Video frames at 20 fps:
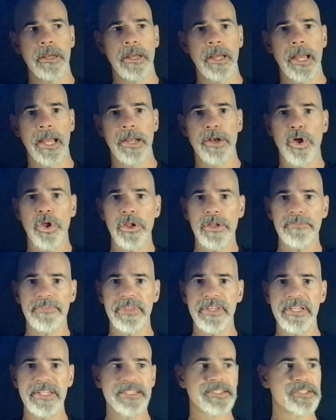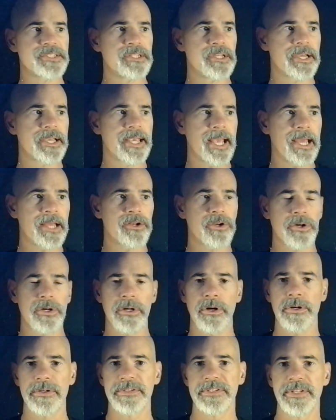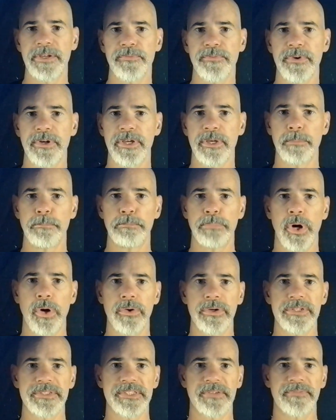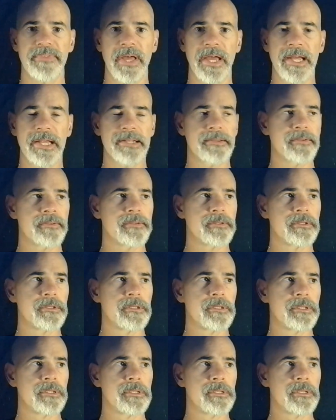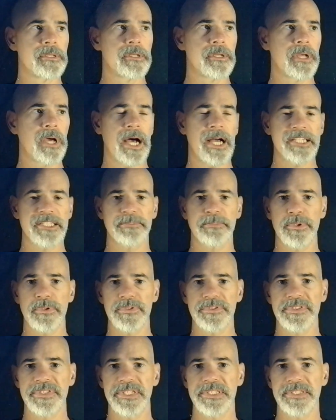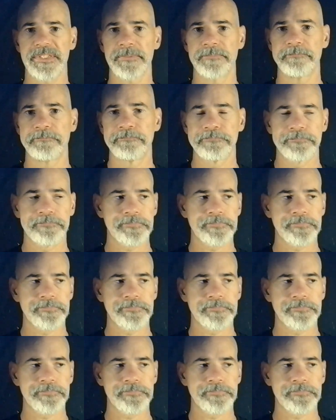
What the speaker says: and all of these, again, are different components of that hospital system.